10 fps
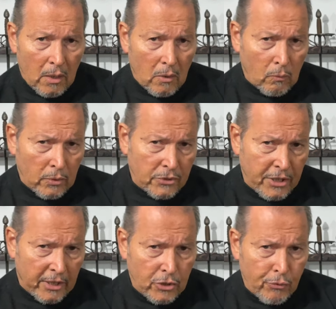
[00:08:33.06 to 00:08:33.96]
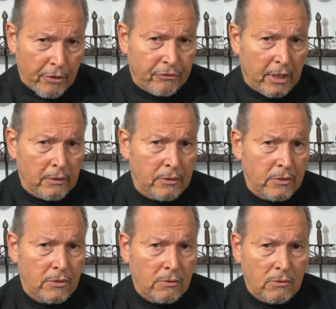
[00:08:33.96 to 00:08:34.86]
We're set adrift on
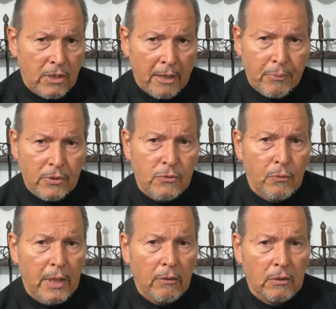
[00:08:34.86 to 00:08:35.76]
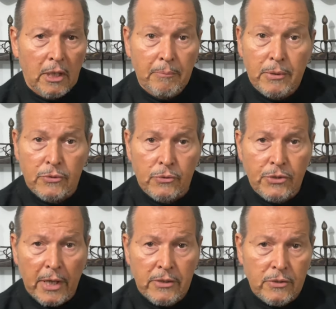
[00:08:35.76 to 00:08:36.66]
this tempest without compass or
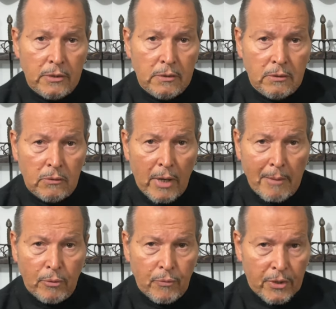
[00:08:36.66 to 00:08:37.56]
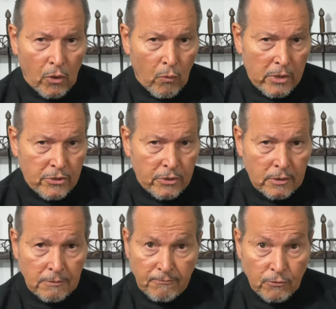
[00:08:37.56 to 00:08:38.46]
sextant to grapple with a
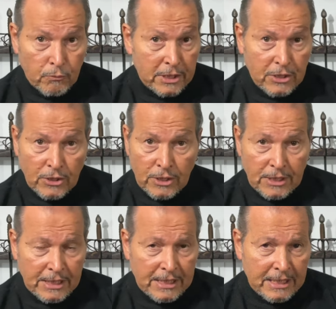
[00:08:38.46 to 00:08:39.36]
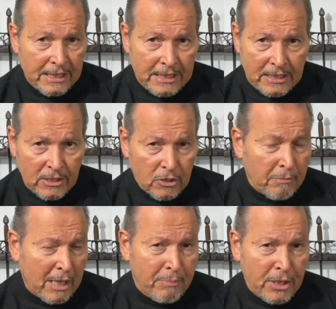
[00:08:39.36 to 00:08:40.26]
question for which there
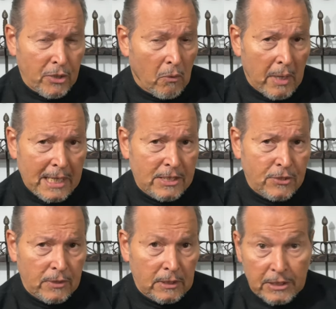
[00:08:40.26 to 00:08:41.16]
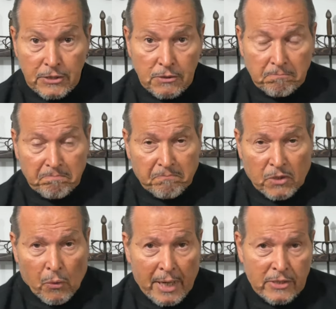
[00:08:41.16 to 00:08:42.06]
may be no answer, at least
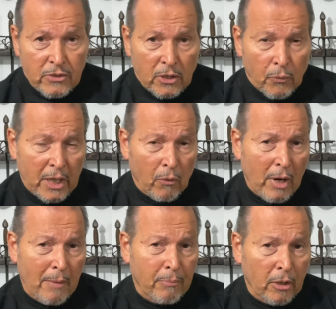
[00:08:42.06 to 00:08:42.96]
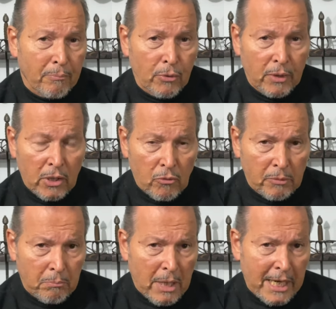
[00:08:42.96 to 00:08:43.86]
no answer that we can wrap our puny
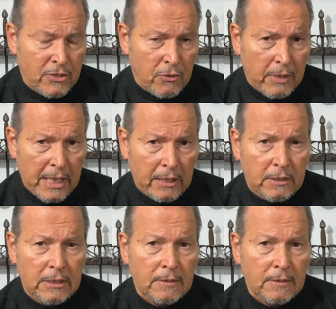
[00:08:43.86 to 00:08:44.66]
human minds around.